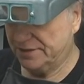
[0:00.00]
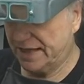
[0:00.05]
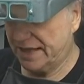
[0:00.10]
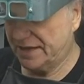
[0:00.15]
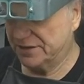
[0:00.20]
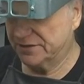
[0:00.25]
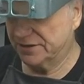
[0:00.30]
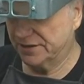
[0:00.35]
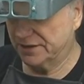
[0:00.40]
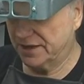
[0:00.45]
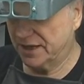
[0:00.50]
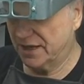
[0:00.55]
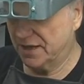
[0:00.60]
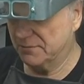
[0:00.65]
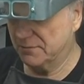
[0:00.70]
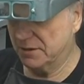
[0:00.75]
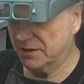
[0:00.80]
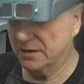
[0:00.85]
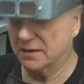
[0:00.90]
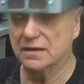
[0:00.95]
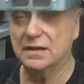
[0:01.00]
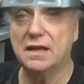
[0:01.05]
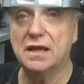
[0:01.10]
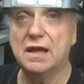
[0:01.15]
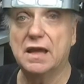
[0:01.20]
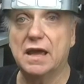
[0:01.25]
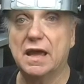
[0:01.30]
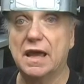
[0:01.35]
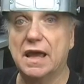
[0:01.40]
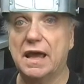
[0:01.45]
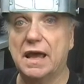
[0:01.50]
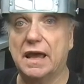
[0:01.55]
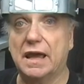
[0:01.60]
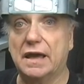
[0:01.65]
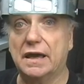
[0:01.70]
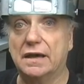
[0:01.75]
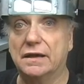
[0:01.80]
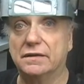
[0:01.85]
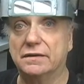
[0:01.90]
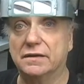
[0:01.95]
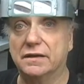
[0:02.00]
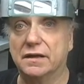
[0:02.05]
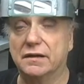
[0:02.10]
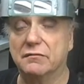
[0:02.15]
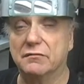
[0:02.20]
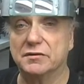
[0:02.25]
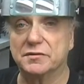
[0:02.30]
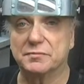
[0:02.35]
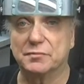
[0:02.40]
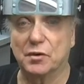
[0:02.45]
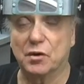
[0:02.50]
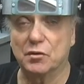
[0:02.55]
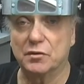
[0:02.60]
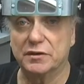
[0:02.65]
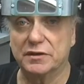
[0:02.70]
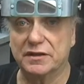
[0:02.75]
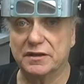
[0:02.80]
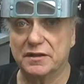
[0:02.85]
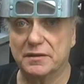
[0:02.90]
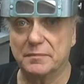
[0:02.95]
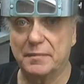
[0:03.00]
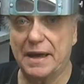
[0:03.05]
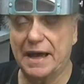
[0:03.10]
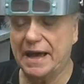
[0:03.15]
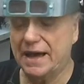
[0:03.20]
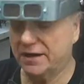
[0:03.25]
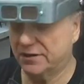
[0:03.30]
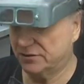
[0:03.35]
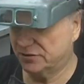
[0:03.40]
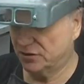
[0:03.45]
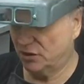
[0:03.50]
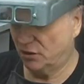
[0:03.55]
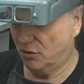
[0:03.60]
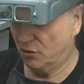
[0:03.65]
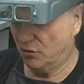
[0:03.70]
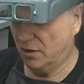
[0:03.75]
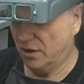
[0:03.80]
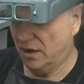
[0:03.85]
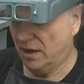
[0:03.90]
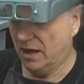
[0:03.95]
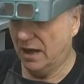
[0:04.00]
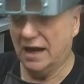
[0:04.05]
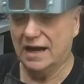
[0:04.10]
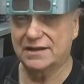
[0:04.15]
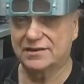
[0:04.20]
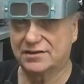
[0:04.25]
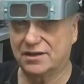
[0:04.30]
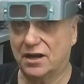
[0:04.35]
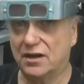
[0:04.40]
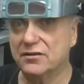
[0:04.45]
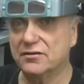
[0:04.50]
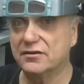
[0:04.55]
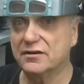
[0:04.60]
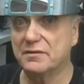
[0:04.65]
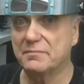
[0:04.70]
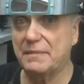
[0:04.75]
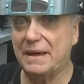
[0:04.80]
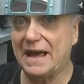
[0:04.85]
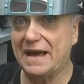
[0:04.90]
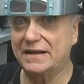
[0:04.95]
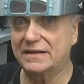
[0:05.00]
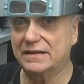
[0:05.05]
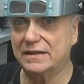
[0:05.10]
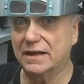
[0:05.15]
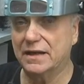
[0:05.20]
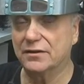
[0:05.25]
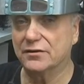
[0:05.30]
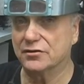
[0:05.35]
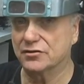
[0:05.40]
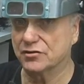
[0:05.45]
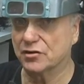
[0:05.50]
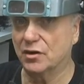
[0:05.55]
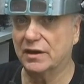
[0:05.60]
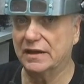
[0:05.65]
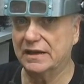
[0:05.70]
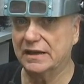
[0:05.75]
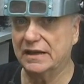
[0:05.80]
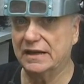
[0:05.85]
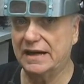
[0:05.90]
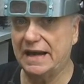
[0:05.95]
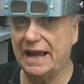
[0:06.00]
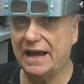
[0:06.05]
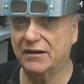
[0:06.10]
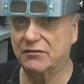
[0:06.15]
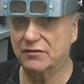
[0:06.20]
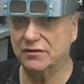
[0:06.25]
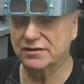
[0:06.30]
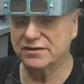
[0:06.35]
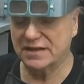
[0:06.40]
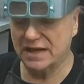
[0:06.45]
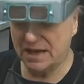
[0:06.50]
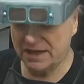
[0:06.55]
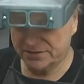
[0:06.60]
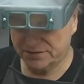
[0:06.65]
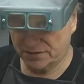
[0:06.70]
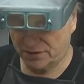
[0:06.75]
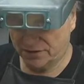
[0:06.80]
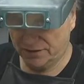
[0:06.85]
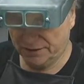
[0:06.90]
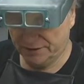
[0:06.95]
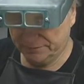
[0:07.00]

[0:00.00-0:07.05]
actually came in and it was broken in the back, so I soldered it back together so I can get an accurate size on it.